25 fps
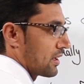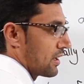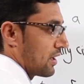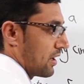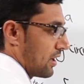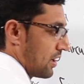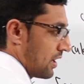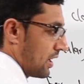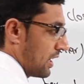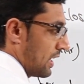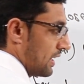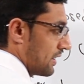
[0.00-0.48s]

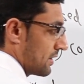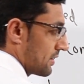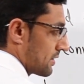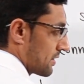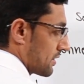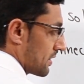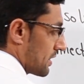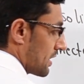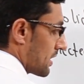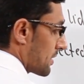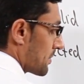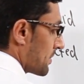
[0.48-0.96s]
height,
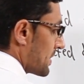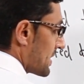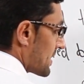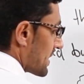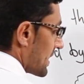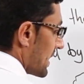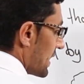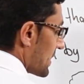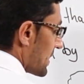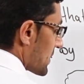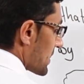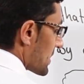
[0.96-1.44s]
it means
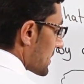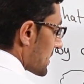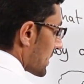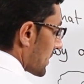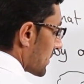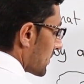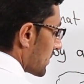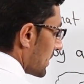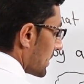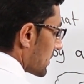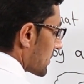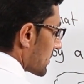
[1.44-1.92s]
h is
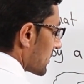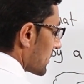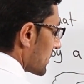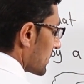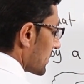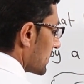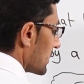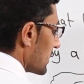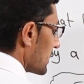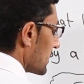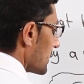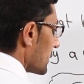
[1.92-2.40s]
equal
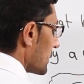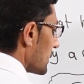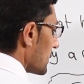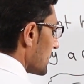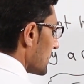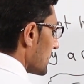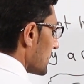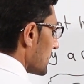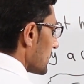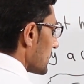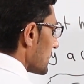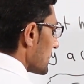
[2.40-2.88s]
to
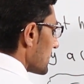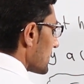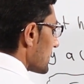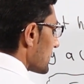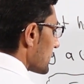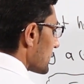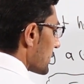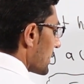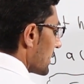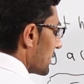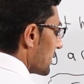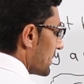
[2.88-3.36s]

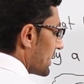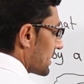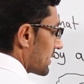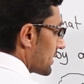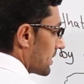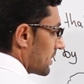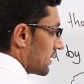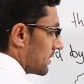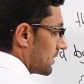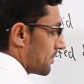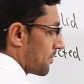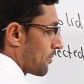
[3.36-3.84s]
3
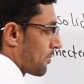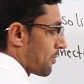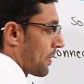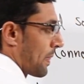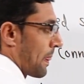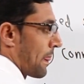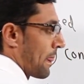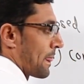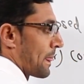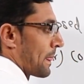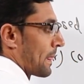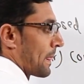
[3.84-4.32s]
meter,
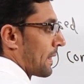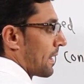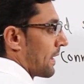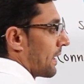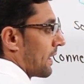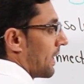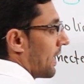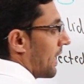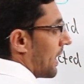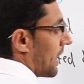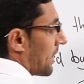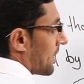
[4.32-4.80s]

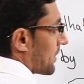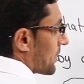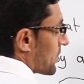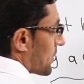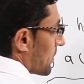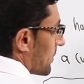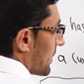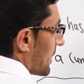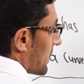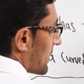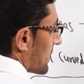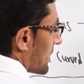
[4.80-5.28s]
and
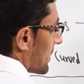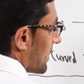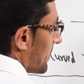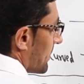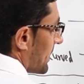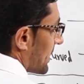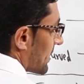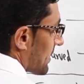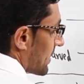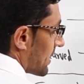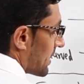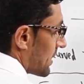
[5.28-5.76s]
20
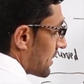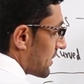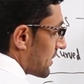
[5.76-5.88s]
meter